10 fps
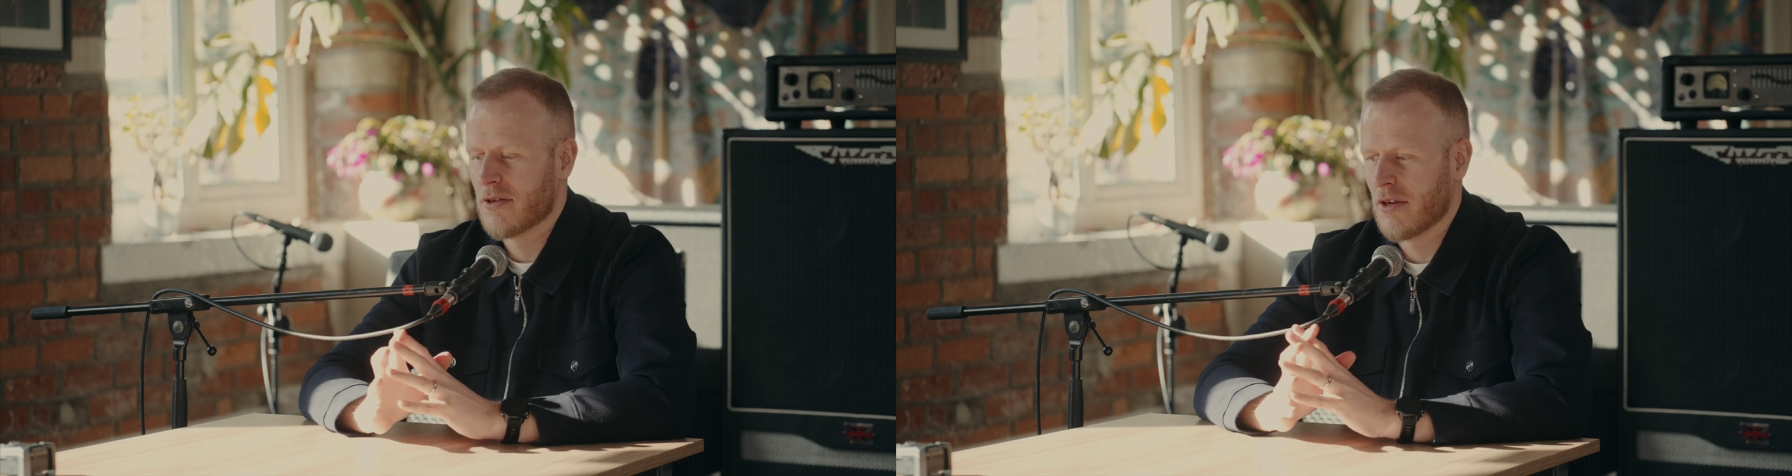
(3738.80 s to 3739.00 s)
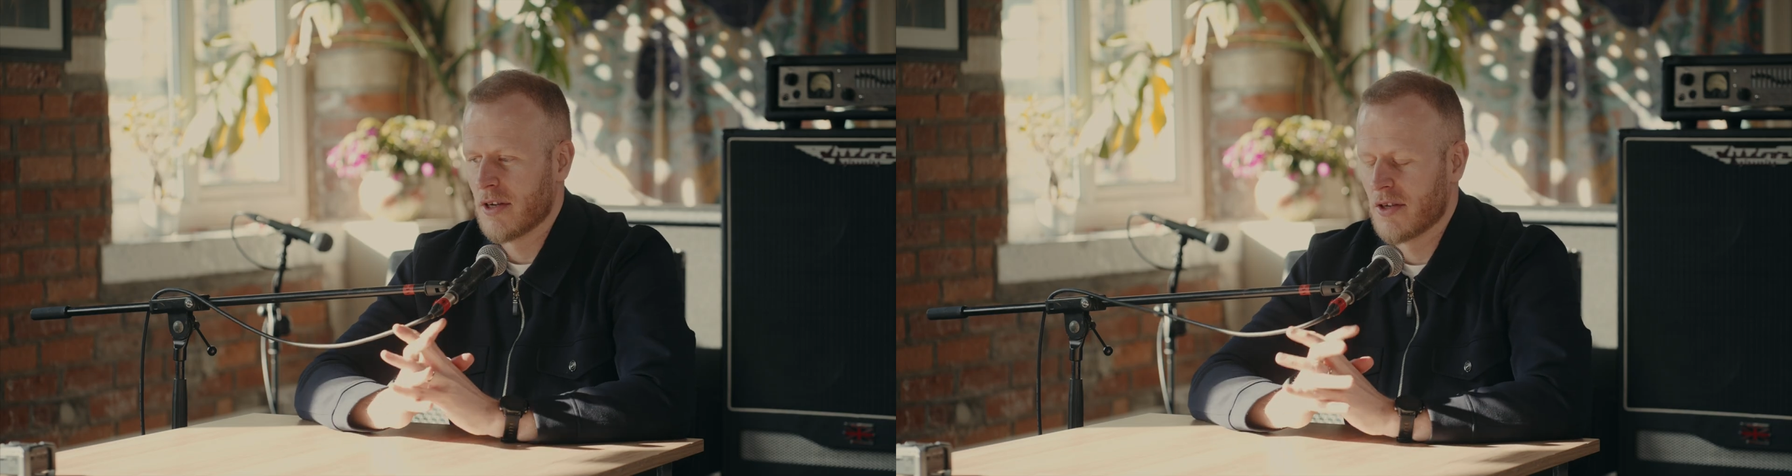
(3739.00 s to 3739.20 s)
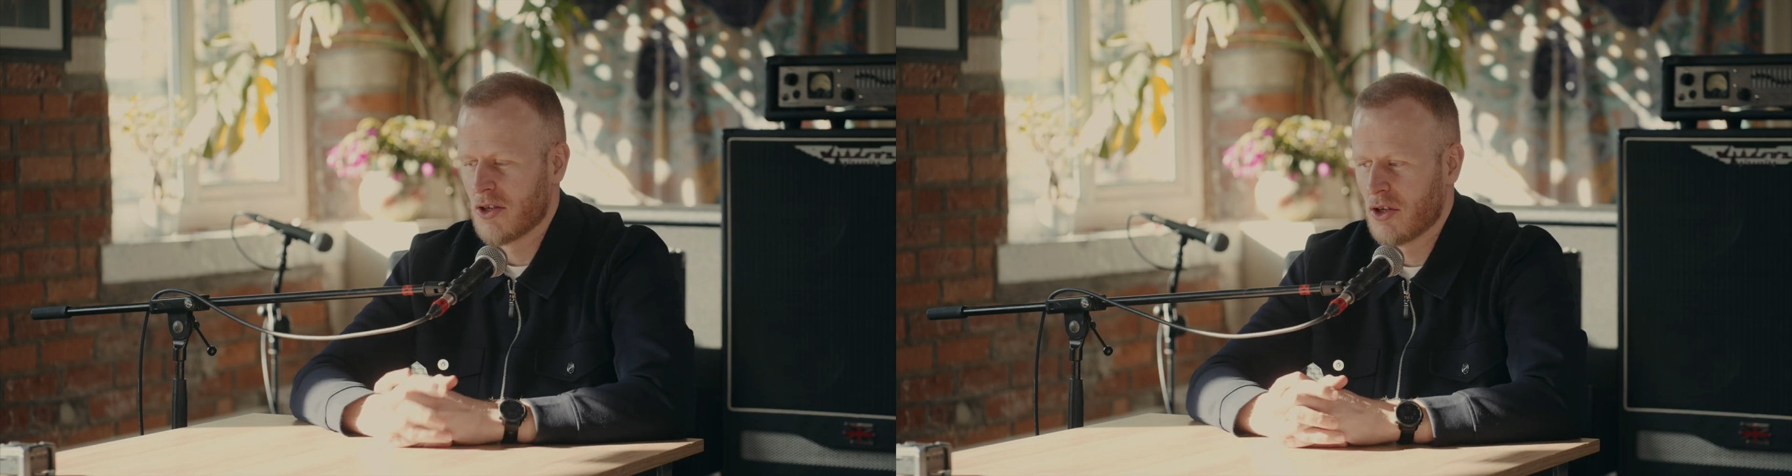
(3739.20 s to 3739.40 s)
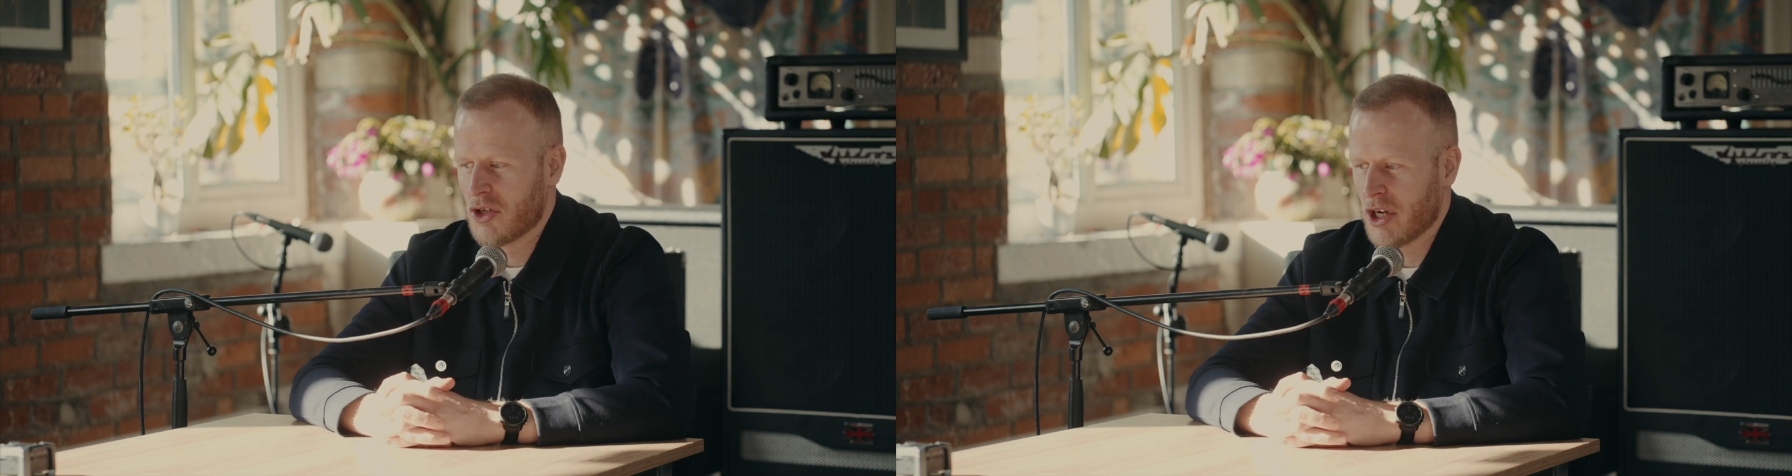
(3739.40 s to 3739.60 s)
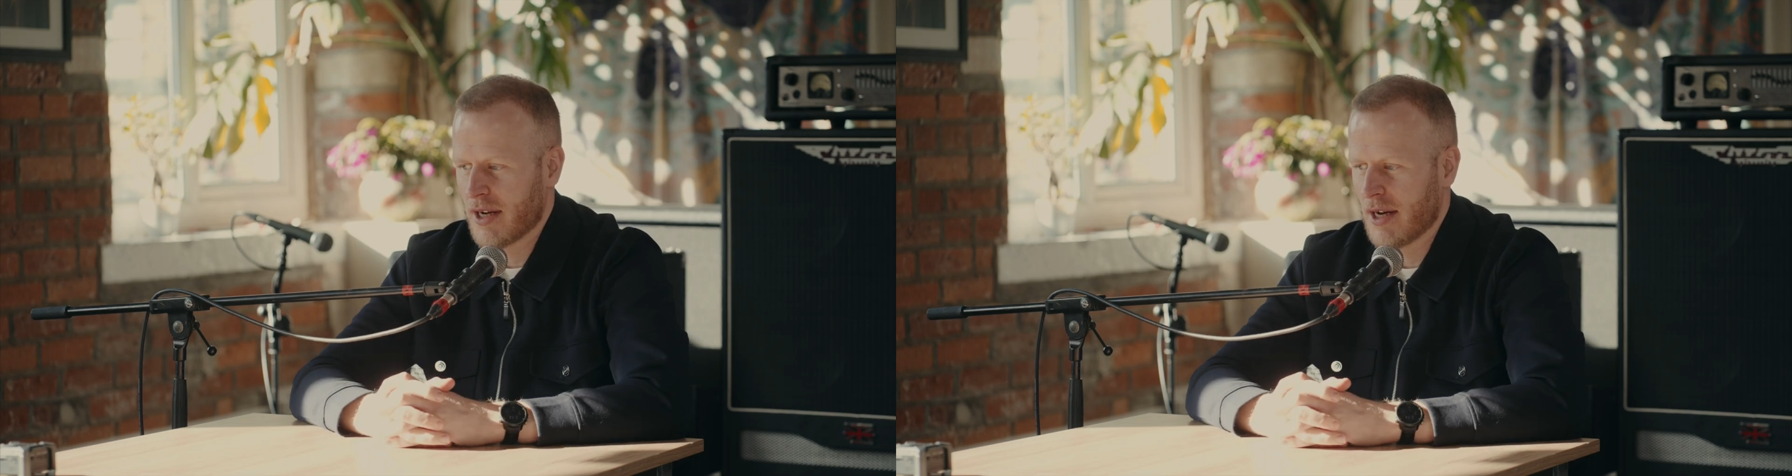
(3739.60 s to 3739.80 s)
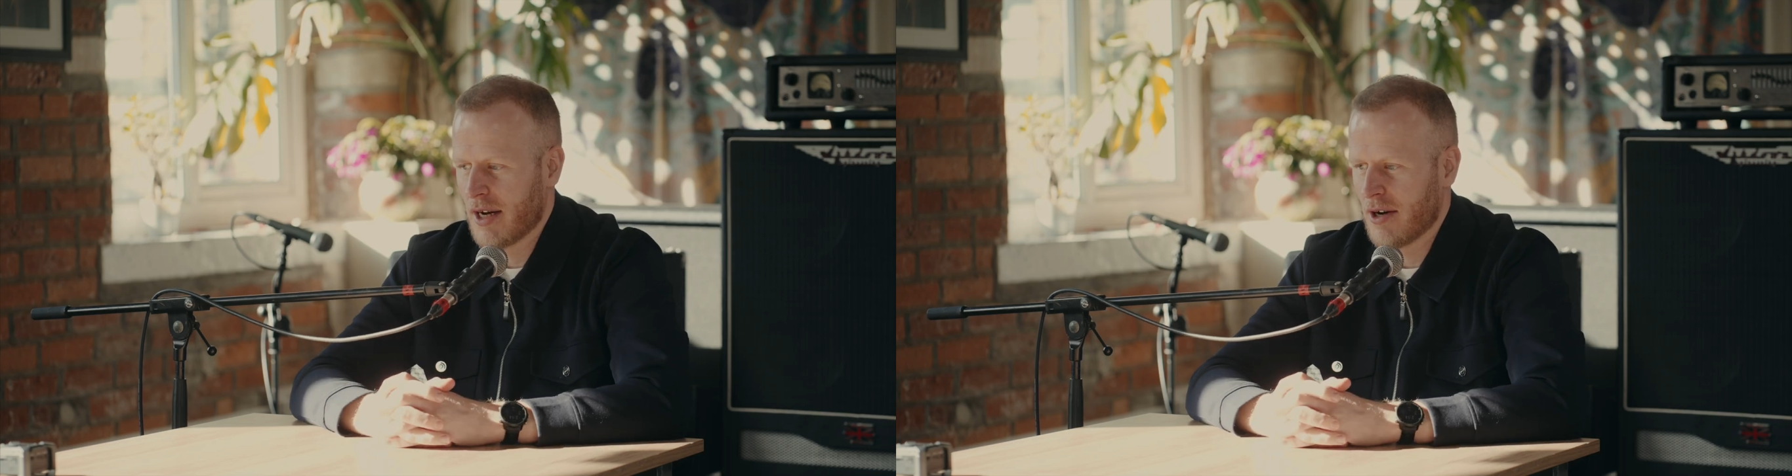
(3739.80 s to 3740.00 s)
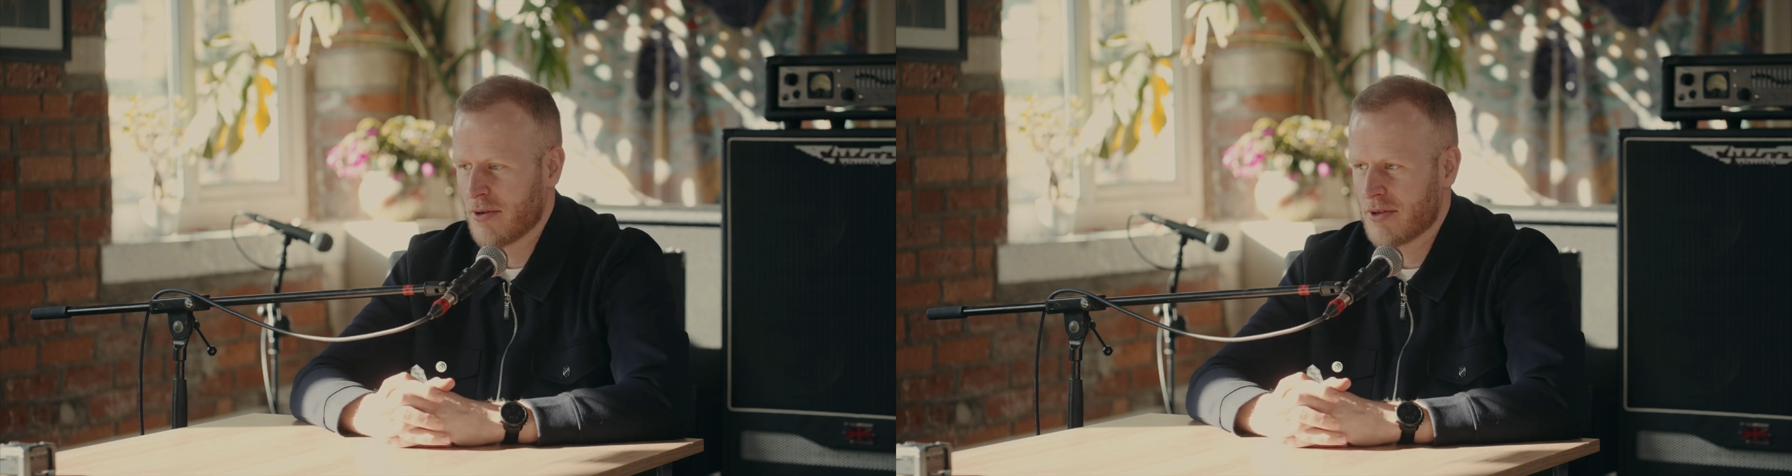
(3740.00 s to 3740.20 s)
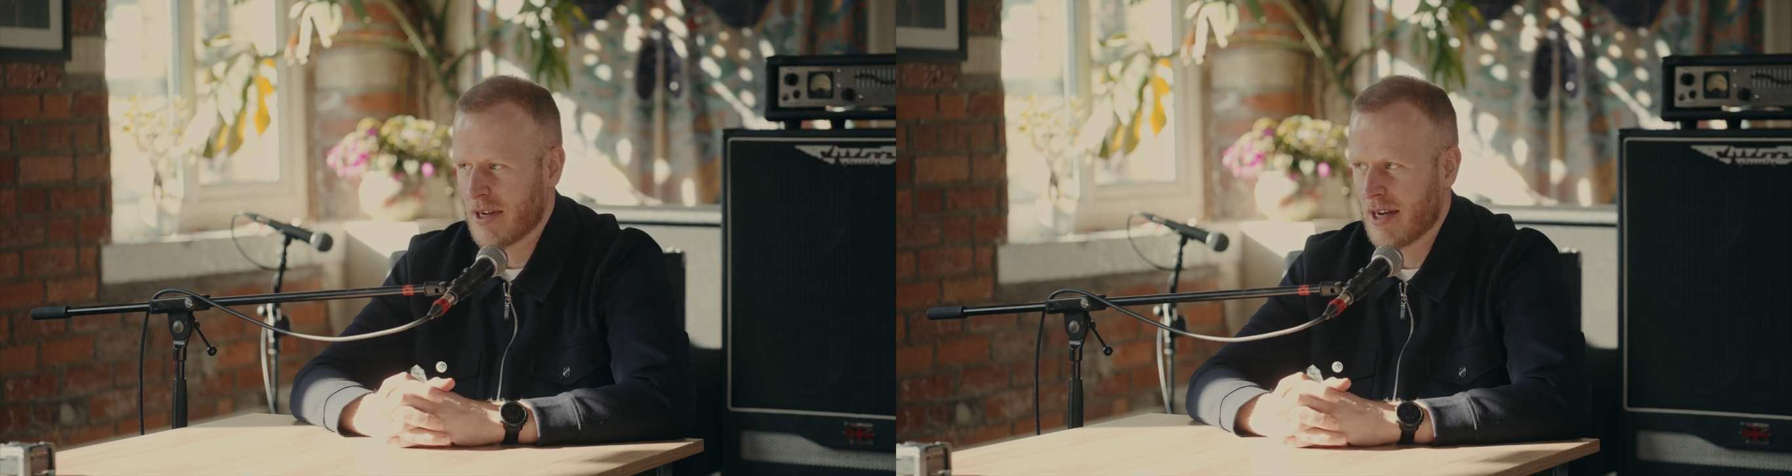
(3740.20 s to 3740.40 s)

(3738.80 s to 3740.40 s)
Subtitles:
so you can check out